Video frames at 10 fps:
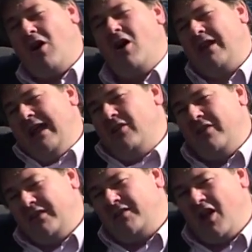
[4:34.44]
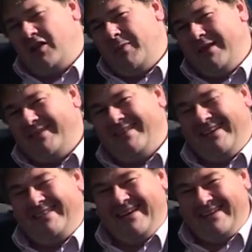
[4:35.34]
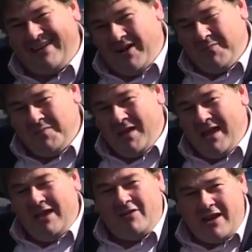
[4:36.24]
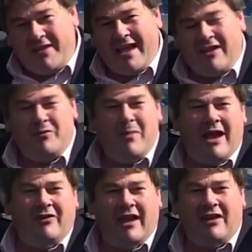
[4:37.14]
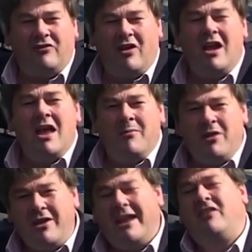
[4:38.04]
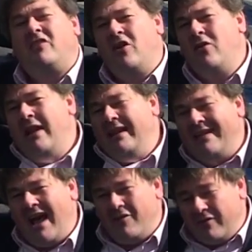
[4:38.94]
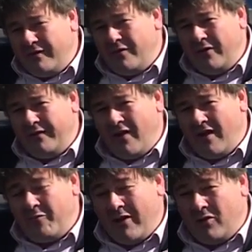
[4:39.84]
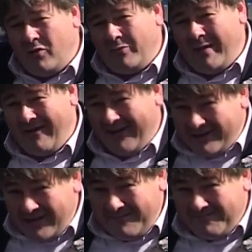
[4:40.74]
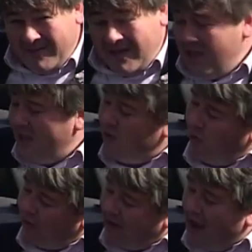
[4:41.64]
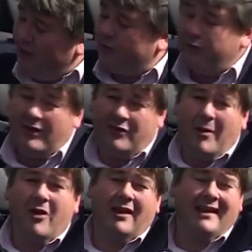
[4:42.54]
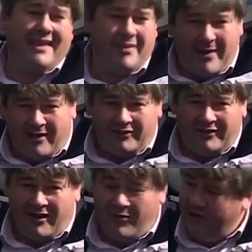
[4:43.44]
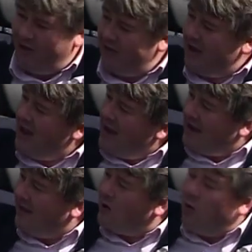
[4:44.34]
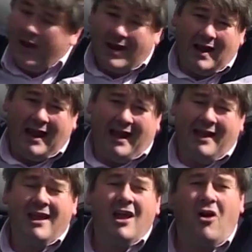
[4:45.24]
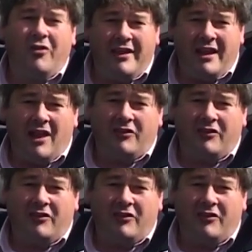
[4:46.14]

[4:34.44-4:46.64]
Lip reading: heartland on this car to be the CC2. It's only £1,000 extra, but you get a 2 litre 145 brake horsepower engine. You also get a 3-spoke leather-bound steering wheel, you get the quick gear on the